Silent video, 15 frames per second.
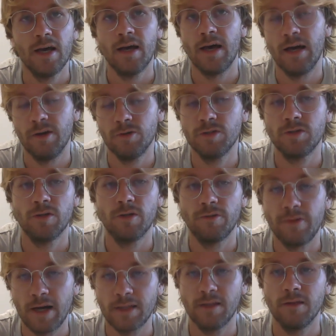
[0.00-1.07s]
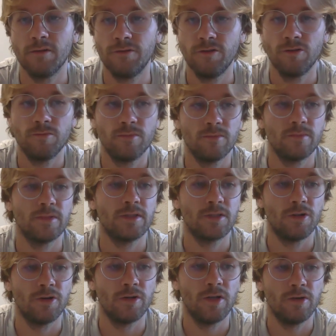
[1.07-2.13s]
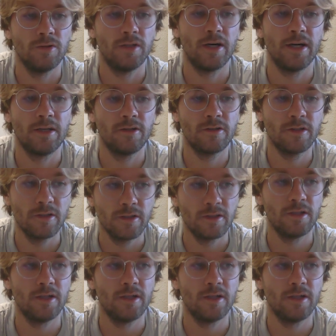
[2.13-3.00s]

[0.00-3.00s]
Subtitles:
and also the fact that the film has got no dialogue